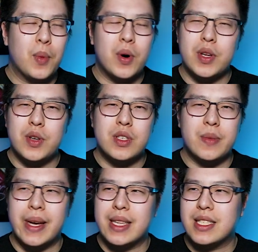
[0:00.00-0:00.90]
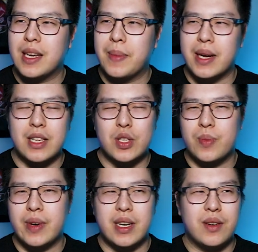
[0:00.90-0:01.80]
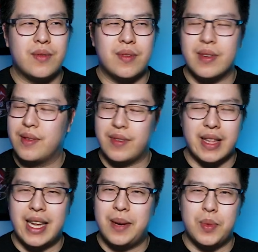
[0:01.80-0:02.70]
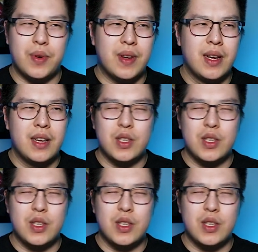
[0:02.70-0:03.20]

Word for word: more news about some other Tomb Raider related movie,